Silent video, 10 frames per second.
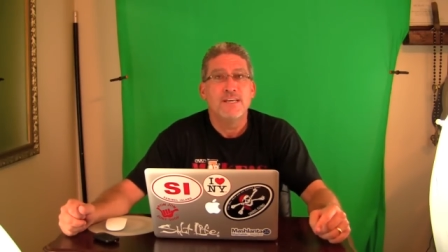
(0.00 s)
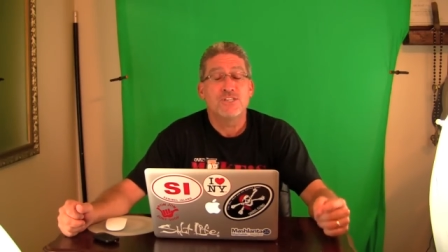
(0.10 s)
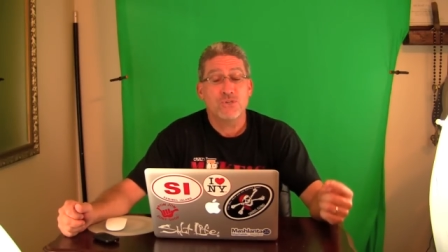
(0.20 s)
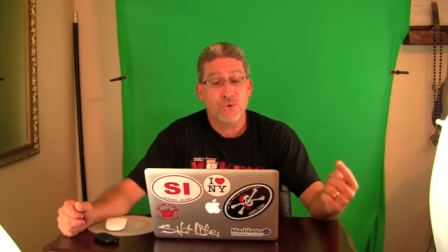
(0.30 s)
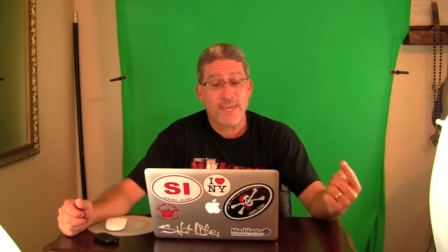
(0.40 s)

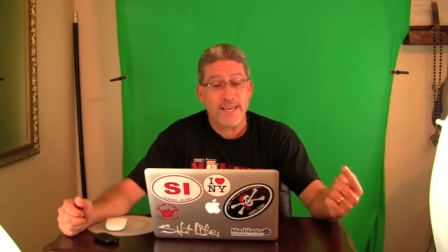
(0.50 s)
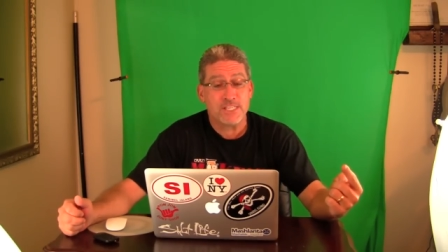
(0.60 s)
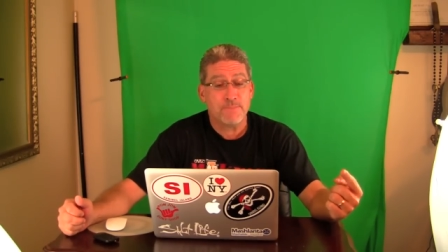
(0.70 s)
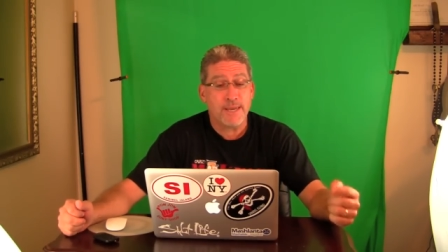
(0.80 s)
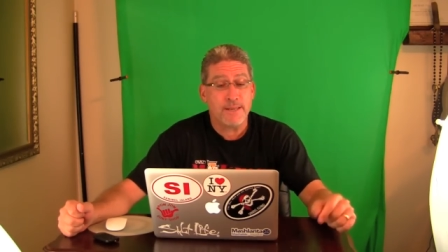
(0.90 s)
So
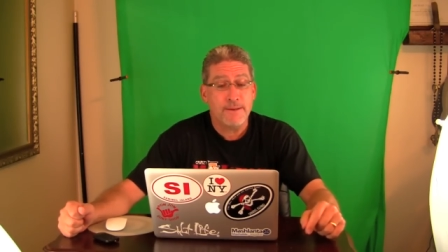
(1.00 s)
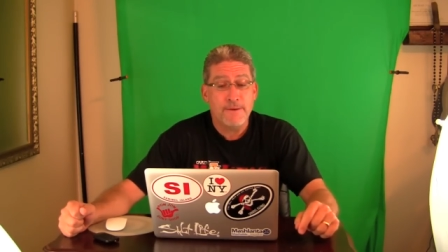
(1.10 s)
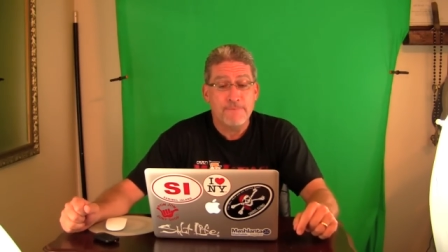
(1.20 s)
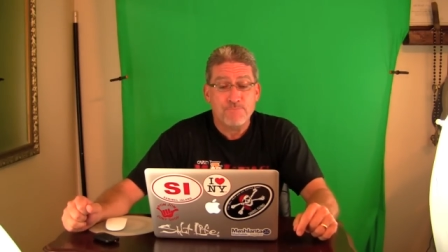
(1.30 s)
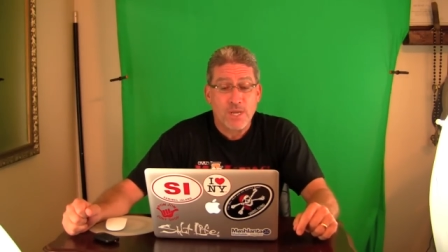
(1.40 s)
Case-Mate
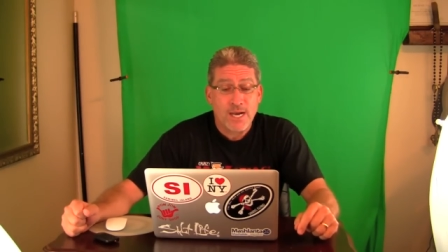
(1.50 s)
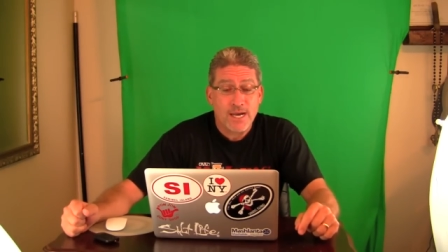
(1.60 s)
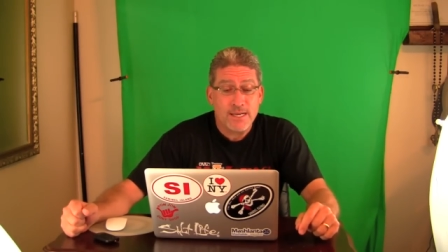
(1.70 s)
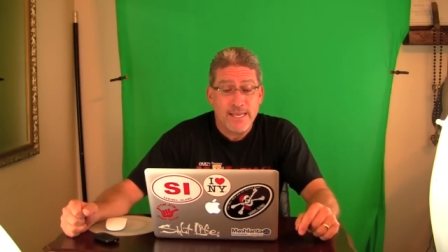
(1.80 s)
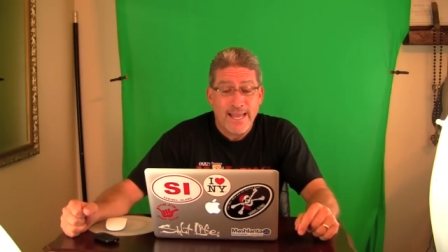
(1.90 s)

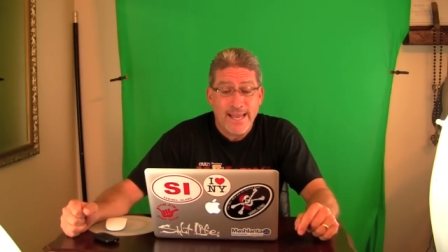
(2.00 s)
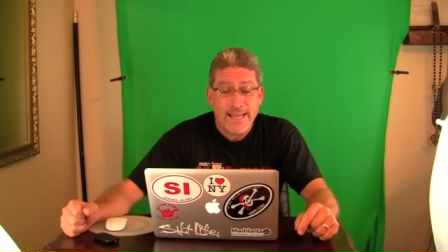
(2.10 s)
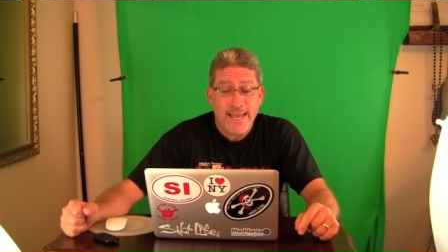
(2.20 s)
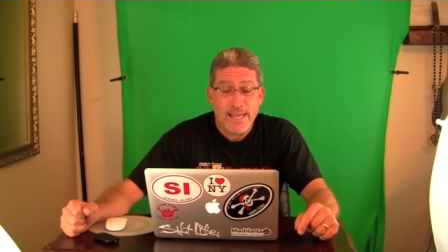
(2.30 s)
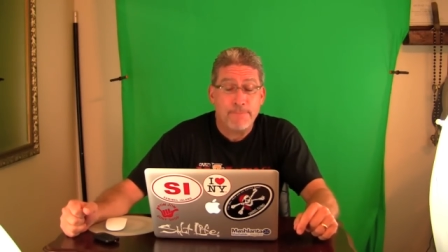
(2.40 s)
uh,
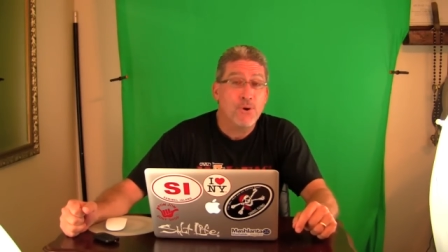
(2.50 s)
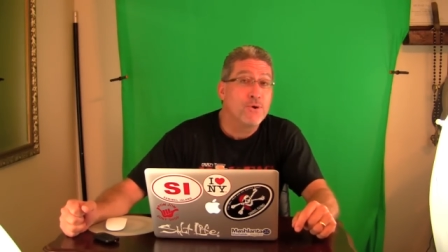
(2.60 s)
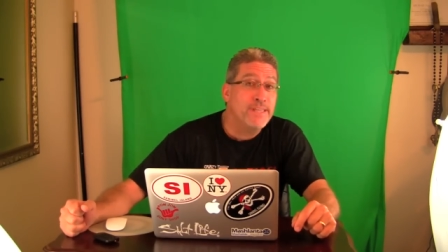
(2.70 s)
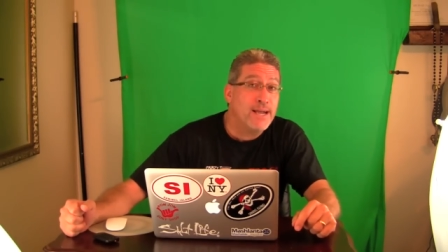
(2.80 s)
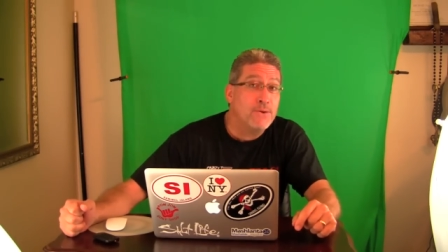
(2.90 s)
had
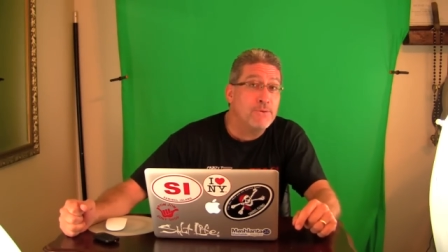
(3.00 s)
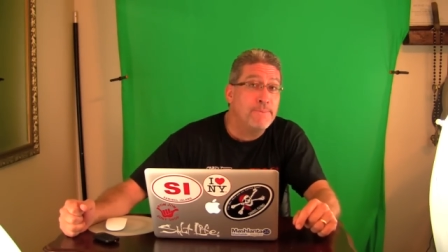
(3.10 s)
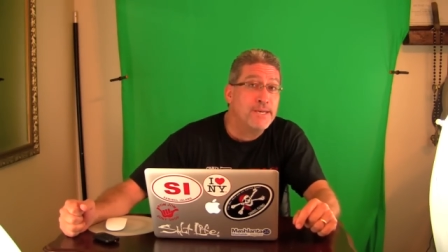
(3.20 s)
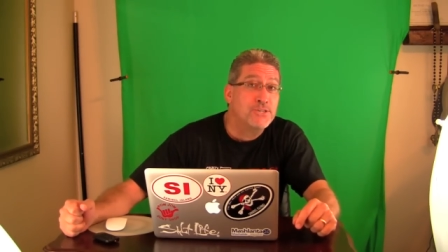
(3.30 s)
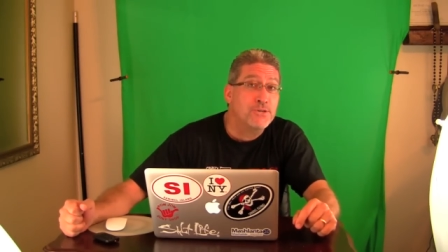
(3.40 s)
pulled down the
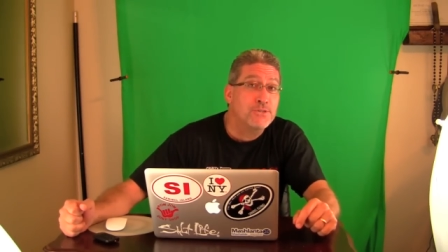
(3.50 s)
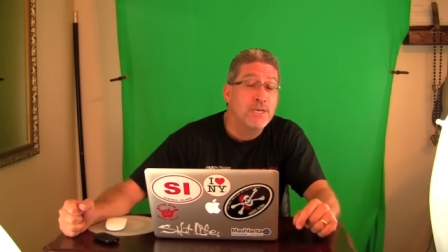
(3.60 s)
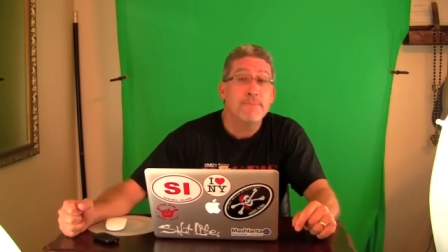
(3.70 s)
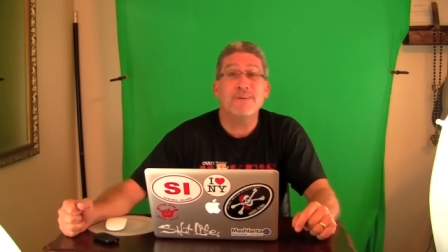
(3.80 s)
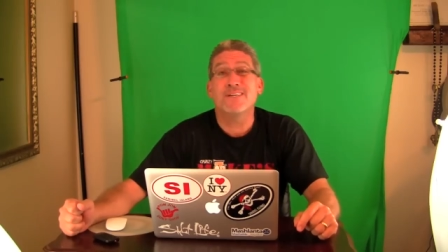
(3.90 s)

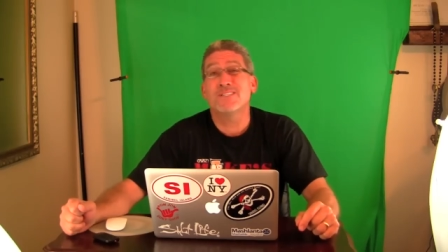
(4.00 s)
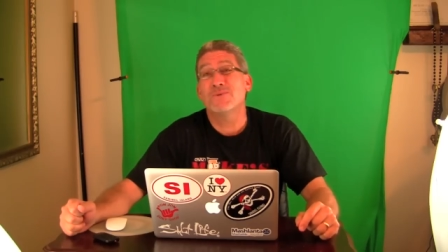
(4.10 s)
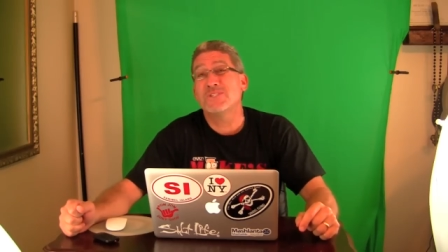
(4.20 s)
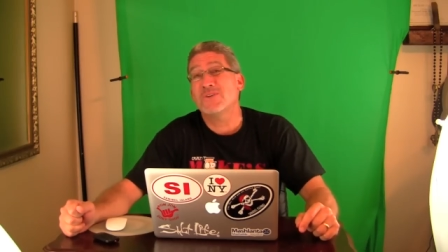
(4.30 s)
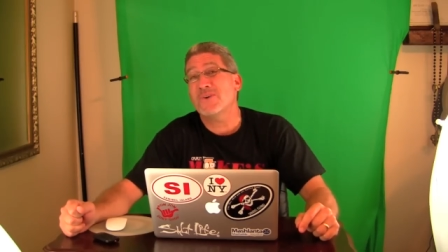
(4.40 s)
pictures because
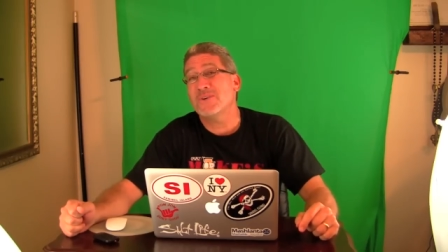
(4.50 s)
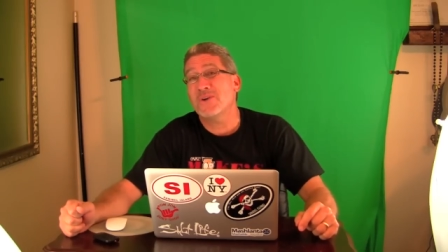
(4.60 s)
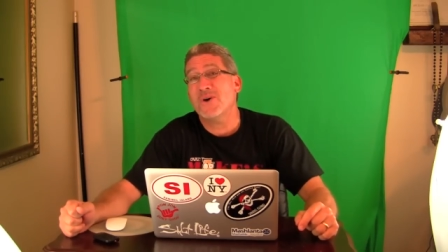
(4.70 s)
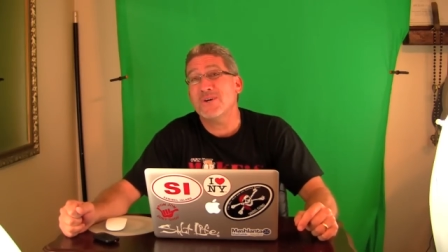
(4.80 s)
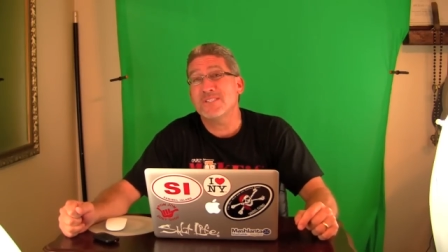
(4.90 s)
it was starting
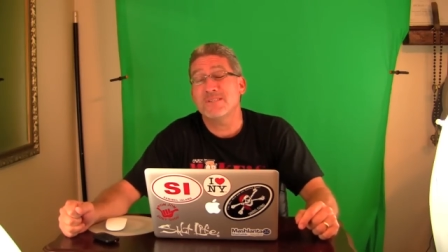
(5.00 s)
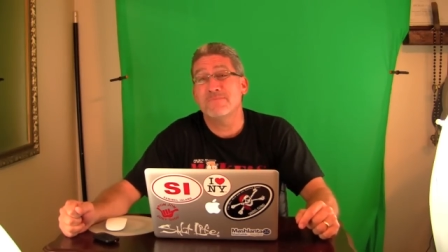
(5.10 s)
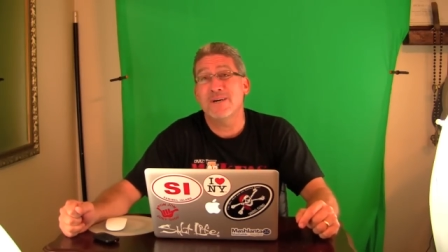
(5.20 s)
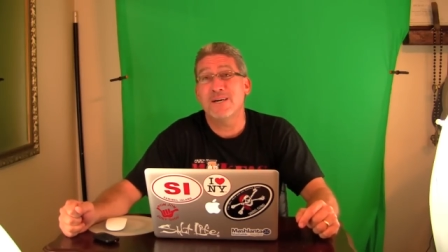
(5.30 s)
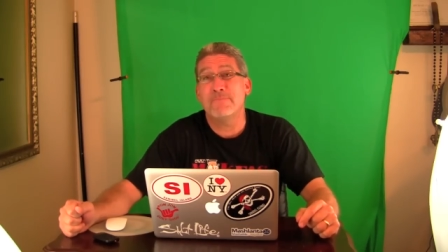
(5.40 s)
to cause
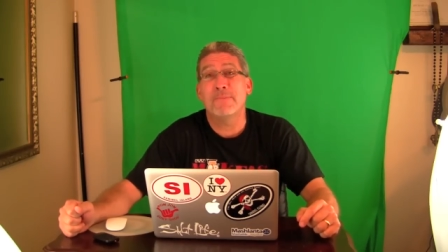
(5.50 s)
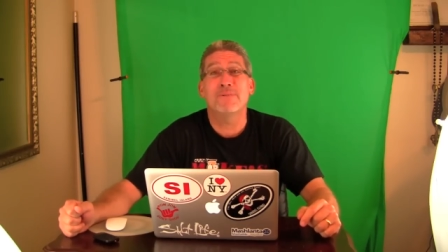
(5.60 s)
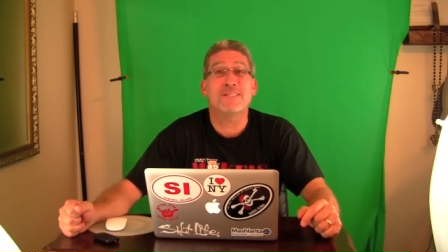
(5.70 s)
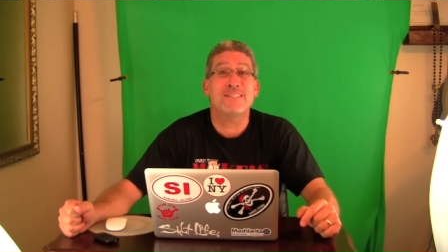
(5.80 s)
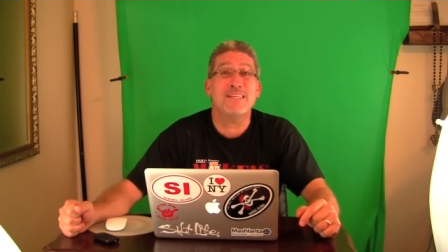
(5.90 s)
some uh,
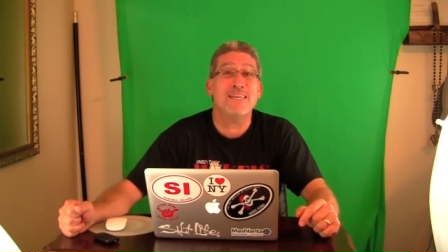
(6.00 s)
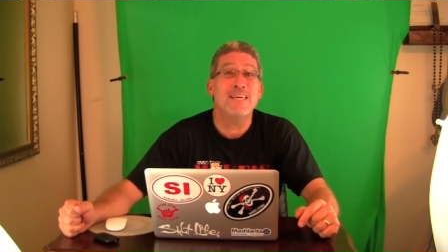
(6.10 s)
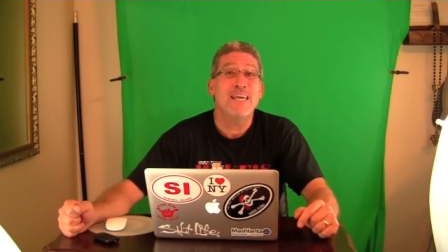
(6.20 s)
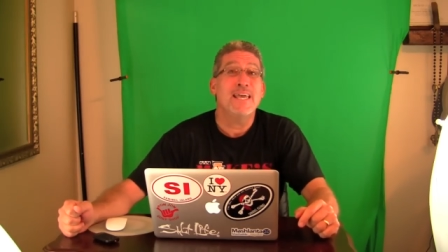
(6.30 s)
publicity